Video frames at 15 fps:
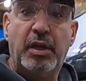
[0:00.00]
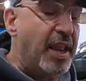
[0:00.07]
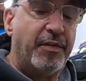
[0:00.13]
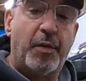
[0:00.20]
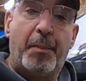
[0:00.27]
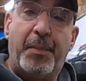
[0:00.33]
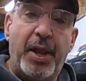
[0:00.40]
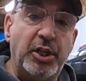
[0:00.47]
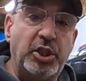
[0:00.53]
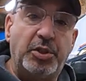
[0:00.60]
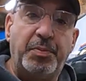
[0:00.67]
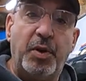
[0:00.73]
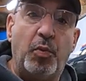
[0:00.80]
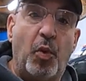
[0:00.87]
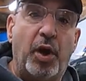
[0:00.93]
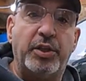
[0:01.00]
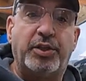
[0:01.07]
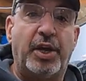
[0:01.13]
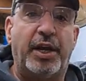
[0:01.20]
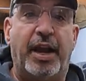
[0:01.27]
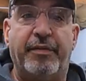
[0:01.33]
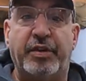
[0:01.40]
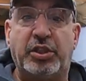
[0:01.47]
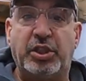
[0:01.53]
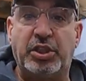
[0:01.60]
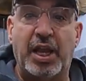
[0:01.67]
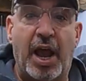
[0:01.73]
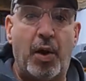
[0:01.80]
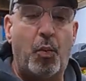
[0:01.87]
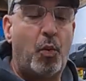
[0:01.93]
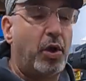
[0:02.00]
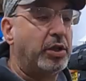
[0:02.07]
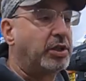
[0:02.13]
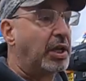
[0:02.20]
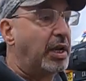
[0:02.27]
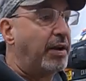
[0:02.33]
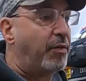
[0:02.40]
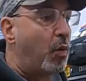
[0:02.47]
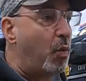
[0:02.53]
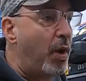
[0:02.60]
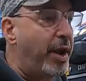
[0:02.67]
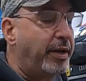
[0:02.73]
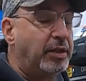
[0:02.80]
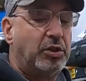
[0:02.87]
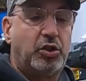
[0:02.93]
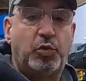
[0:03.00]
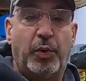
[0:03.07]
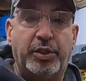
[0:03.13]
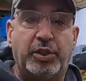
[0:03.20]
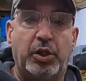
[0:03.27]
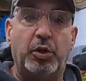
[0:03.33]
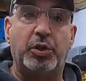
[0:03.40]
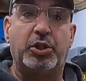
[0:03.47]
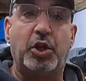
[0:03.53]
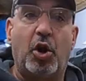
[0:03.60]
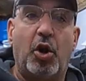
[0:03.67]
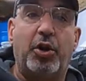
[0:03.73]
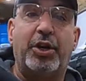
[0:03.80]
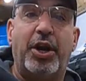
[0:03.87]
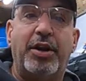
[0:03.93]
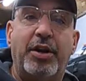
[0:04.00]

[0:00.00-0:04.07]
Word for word: Never pinched me once. I never sat once. I never went and twisted or turned.